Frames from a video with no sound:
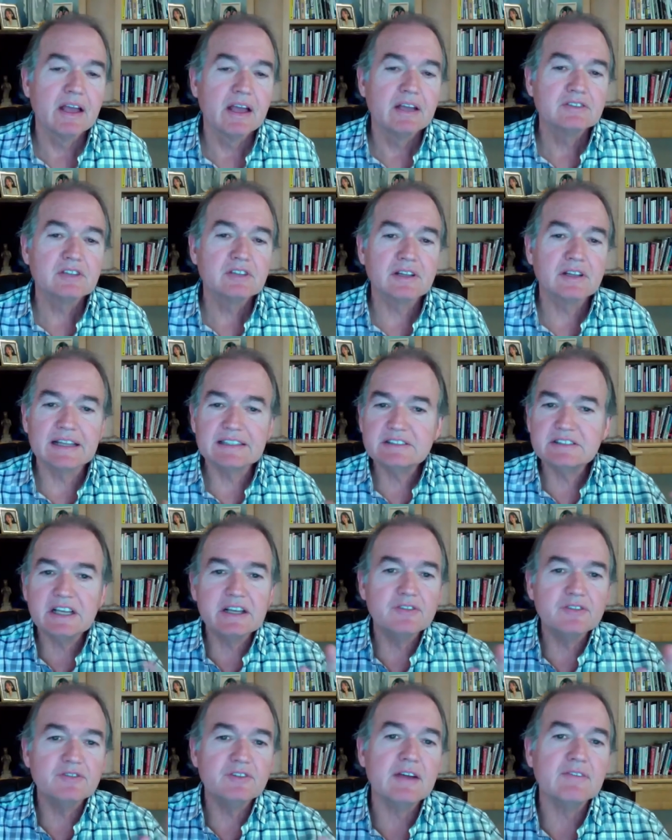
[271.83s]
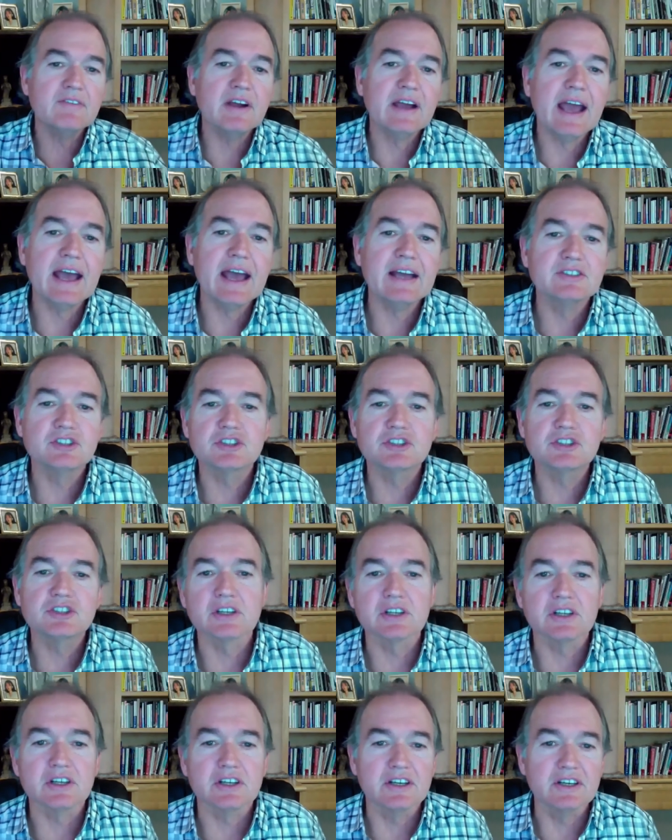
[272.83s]
So let's say you've never had
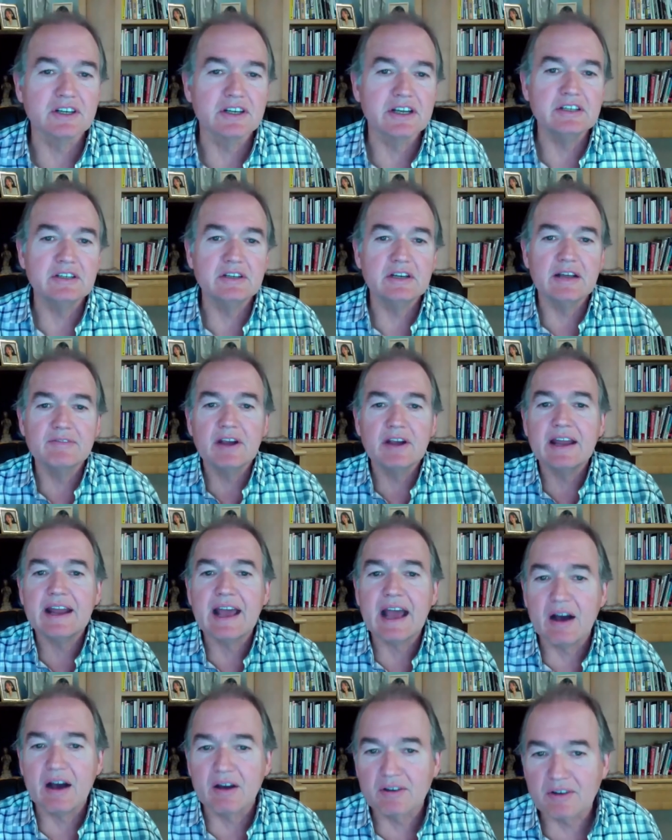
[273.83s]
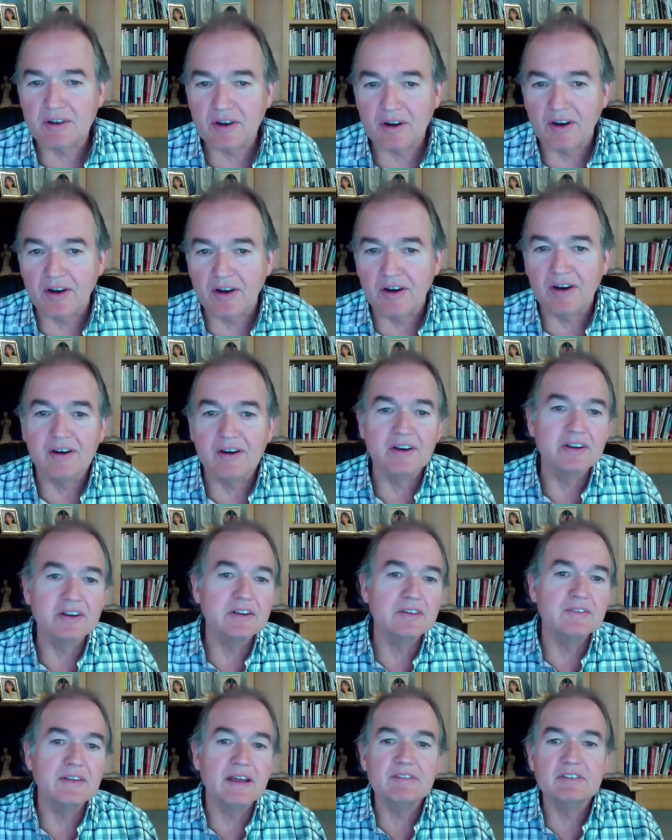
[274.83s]
sugar and you've never had alcohol or
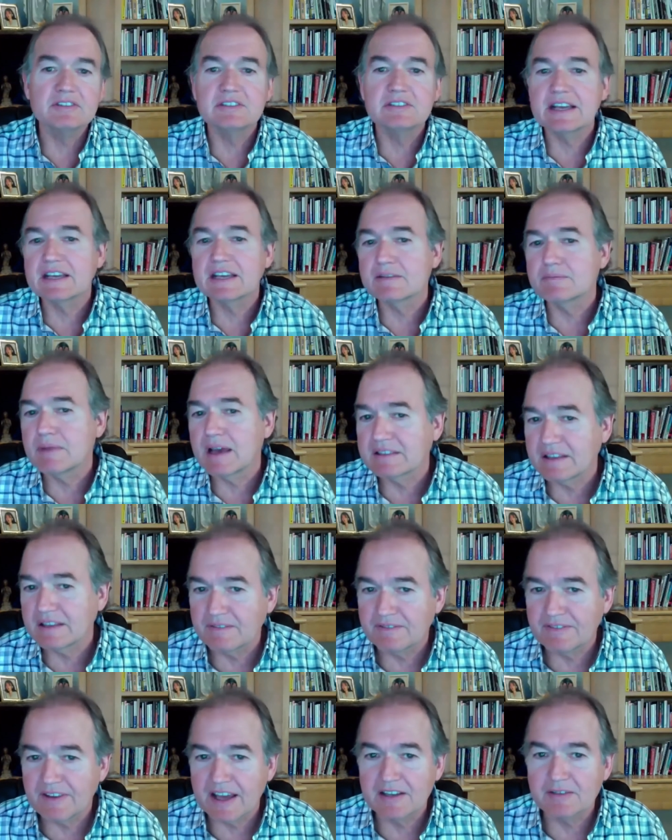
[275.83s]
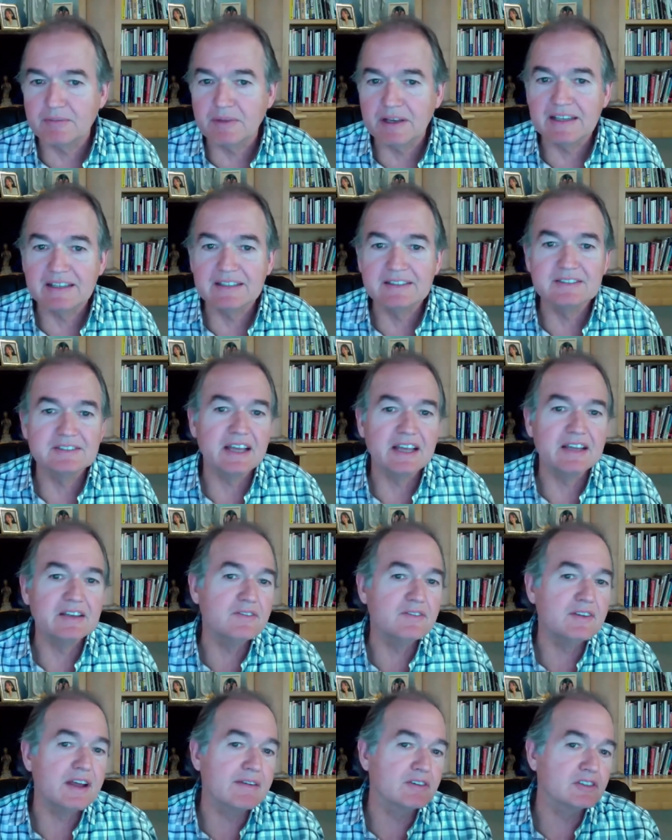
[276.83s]
you've never taken methamphetamines and
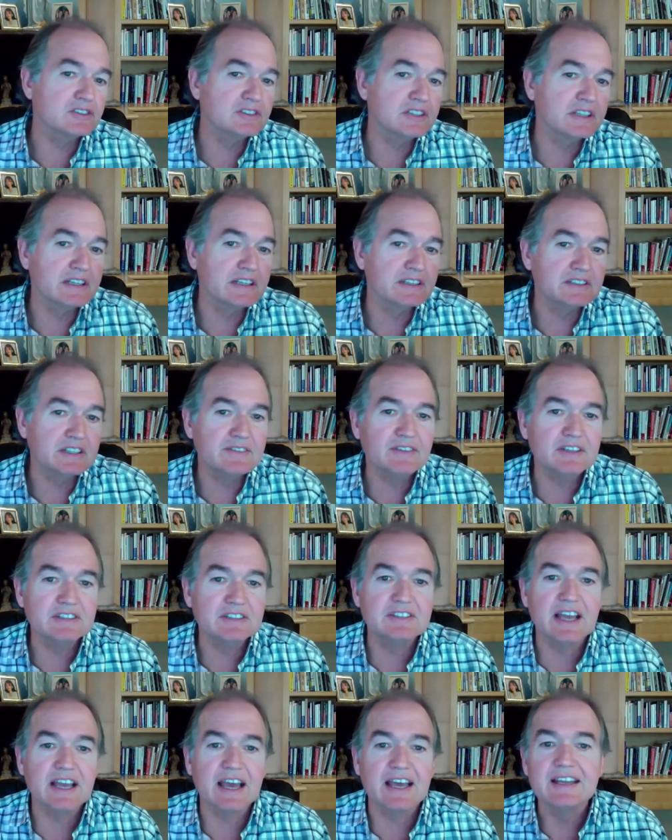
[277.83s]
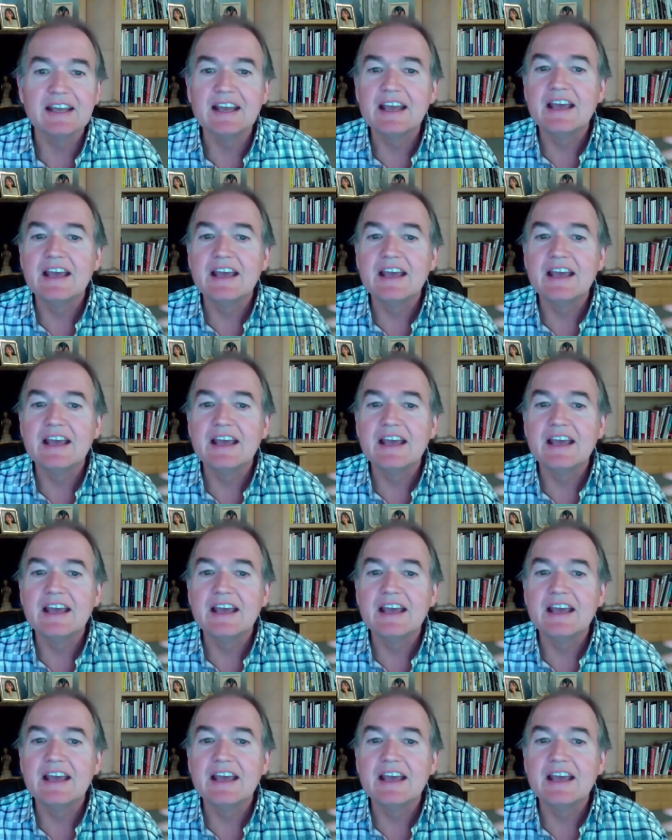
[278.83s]
you've never seen a TV set.